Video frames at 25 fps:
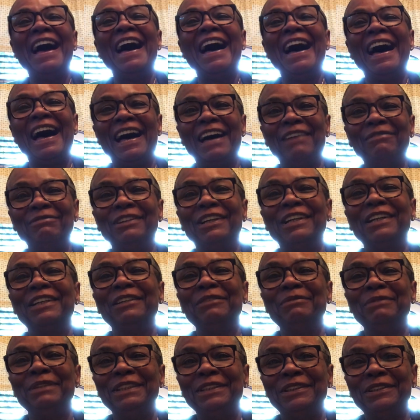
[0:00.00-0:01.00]
I'm going to
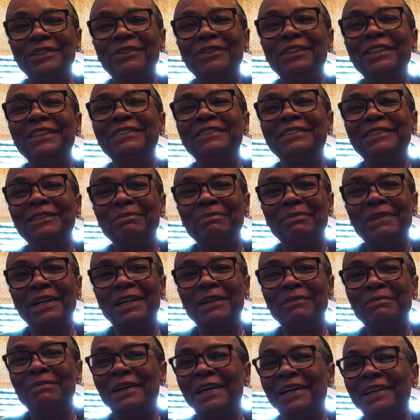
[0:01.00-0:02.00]
be doing some
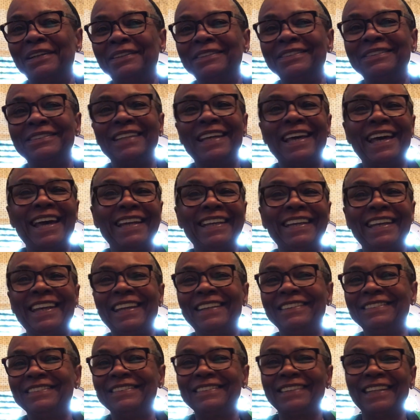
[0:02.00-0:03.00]
mukbangs. I
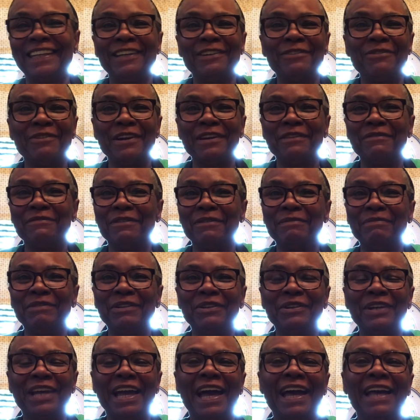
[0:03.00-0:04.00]
can't stay away from you
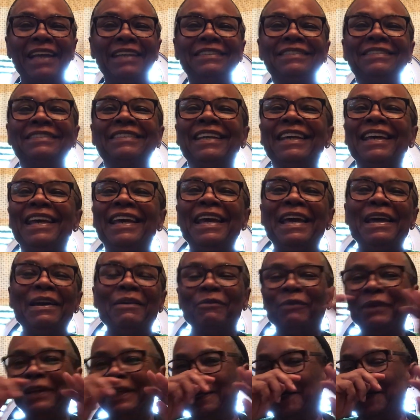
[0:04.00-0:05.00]
guys.
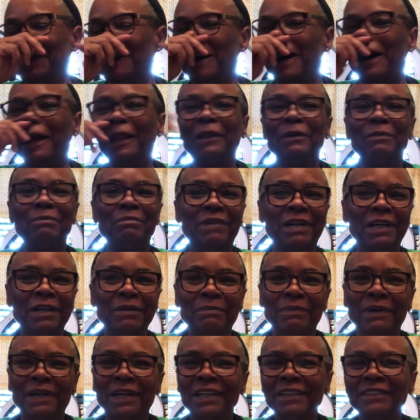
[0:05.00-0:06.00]
We can call them
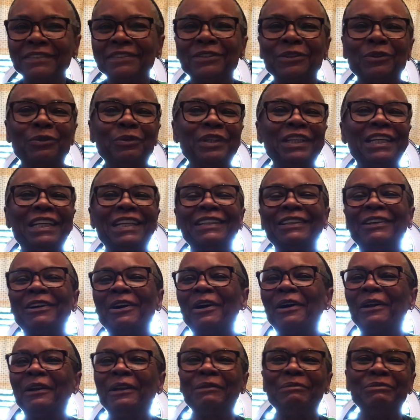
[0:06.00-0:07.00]
mukbangs or we can
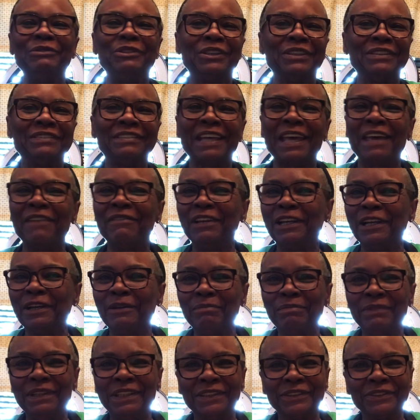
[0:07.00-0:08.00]
call them just having a
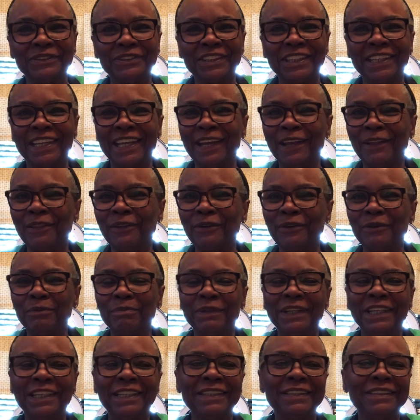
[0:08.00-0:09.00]
meal together
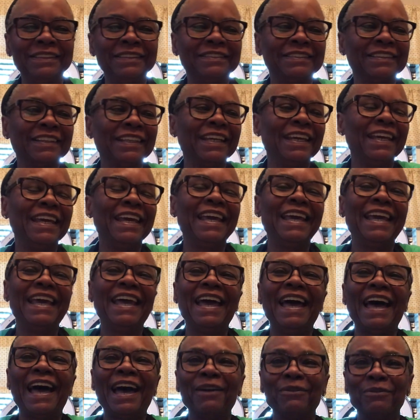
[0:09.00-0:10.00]
because
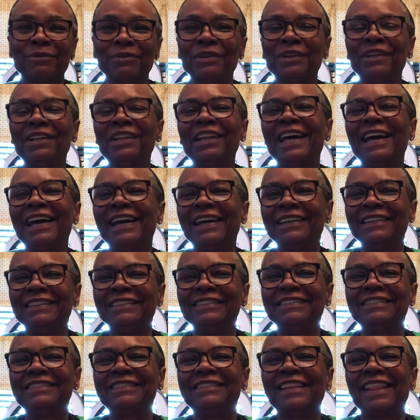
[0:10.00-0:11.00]
I
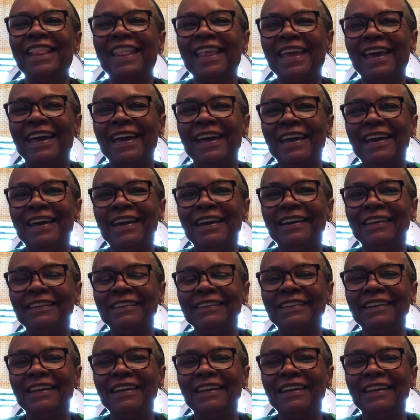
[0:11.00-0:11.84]
realize that